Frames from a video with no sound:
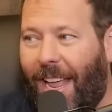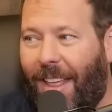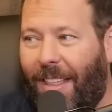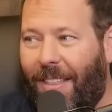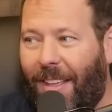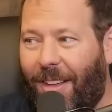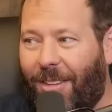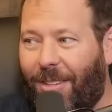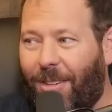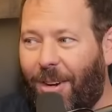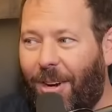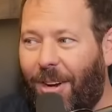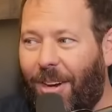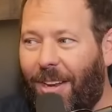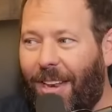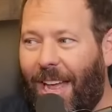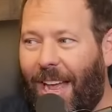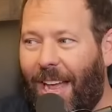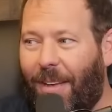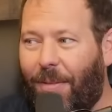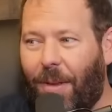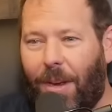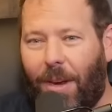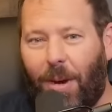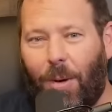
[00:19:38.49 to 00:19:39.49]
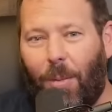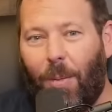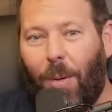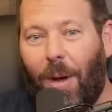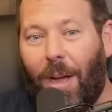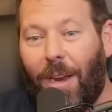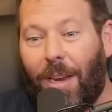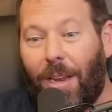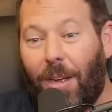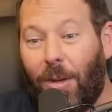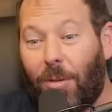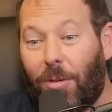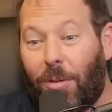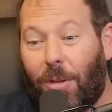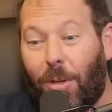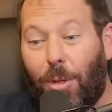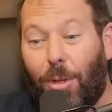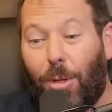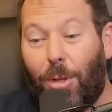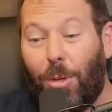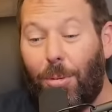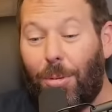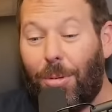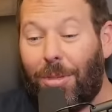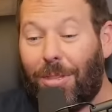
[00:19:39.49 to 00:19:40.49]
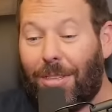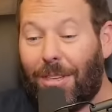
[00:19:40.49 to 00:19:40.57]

And they started laughing. I go, why? And he goes, because she was